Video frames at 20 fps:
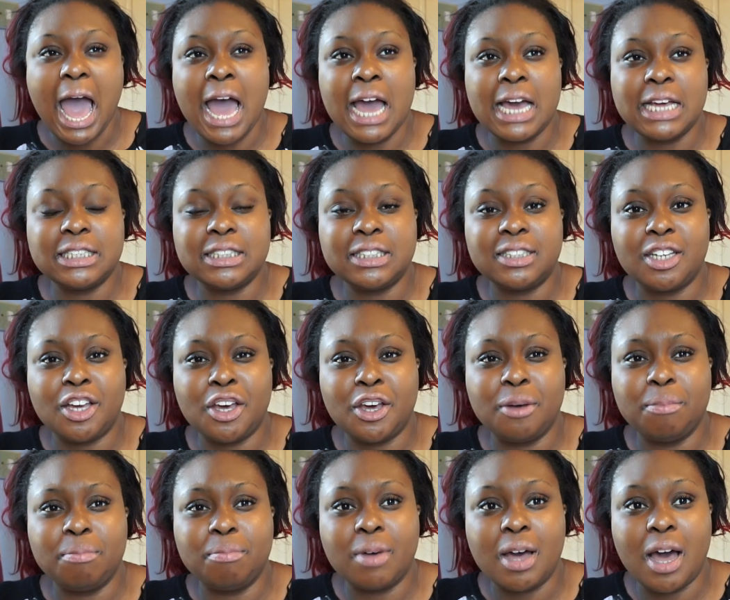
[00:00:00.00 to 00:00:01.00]
and
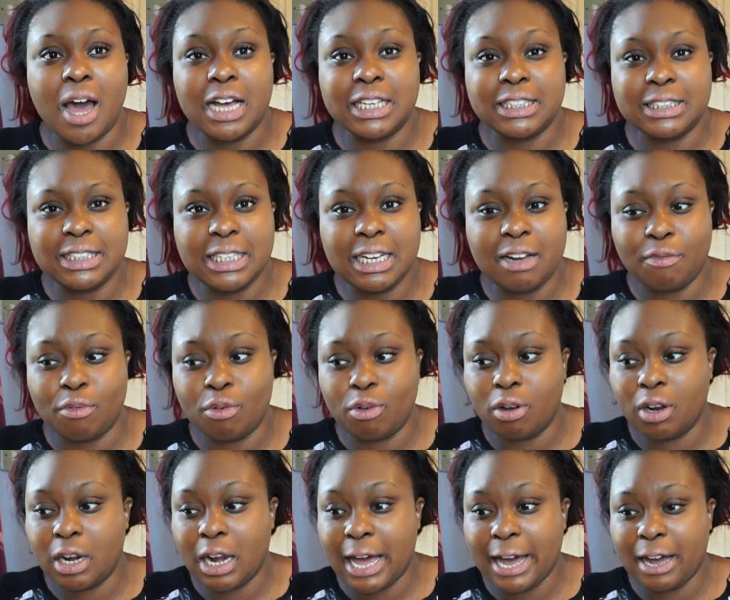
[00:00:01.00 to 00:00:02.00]
I see I've
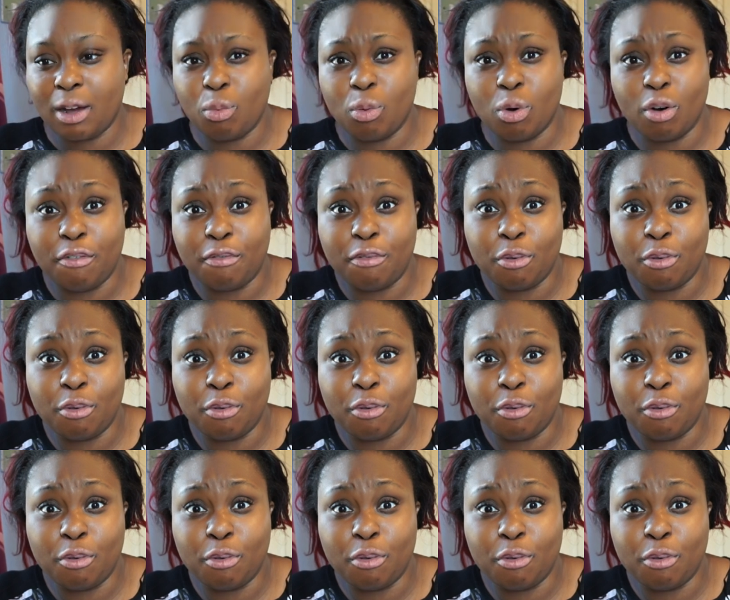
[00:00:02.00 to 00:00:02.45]
got like what,